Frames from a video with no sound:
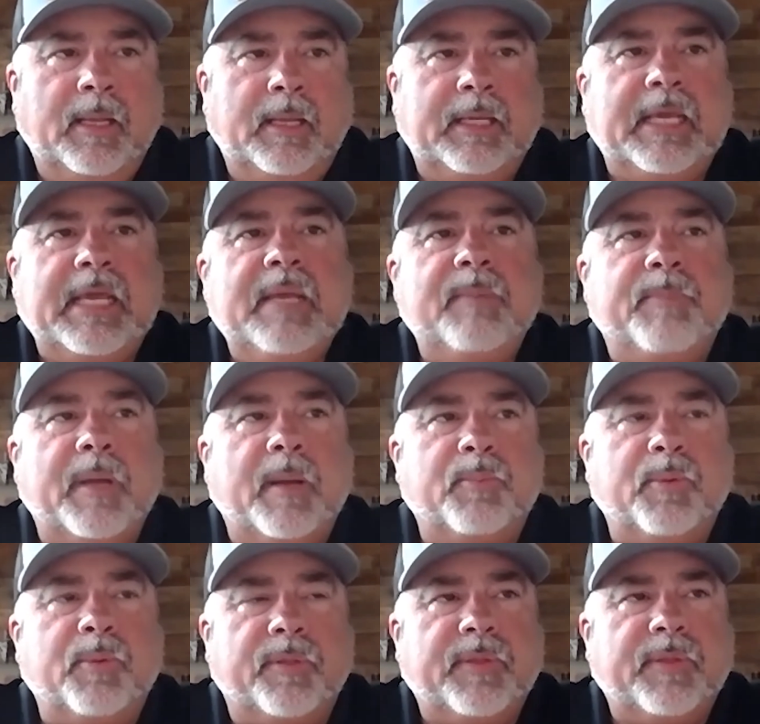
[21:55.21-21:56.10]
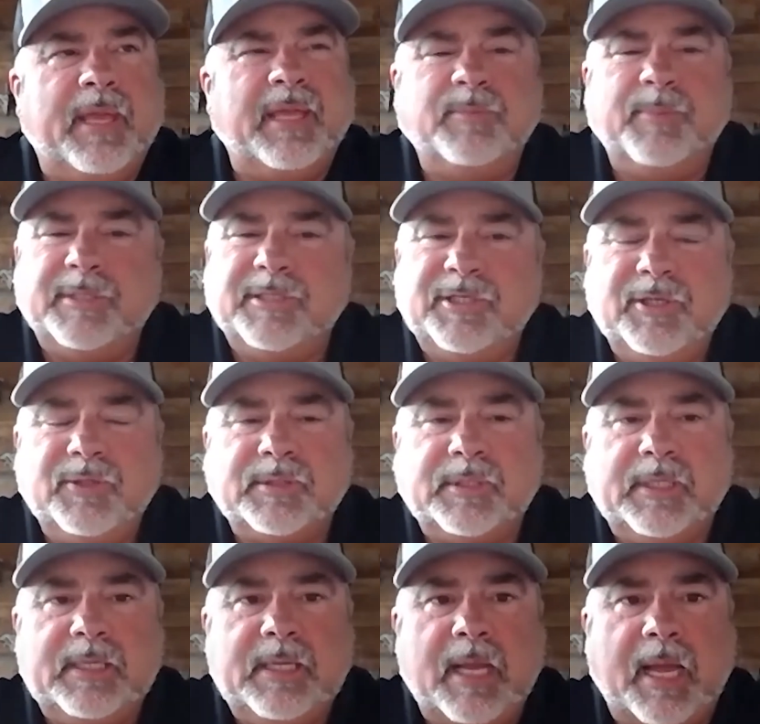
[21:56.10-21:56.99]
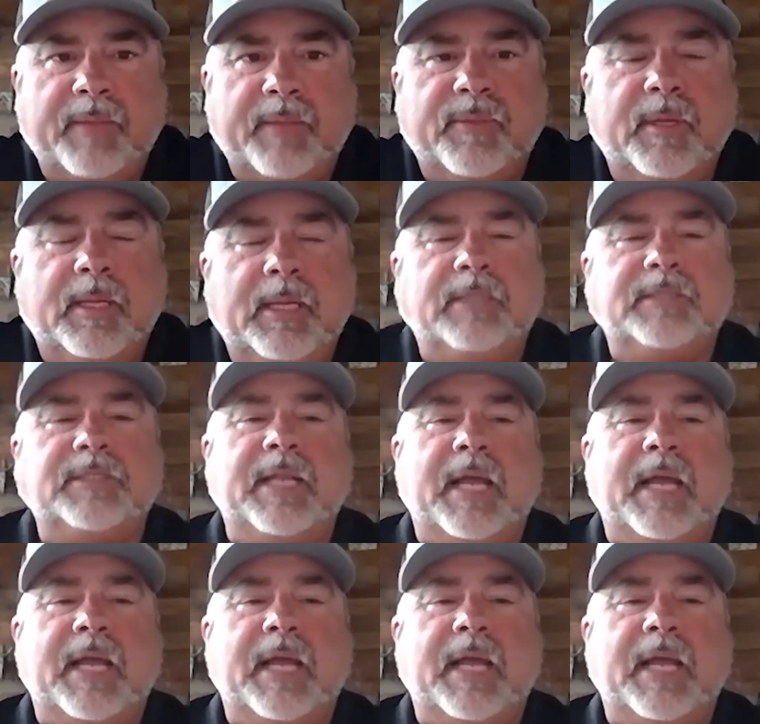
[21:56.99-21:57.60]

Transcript: keep up with things, but it's usually it's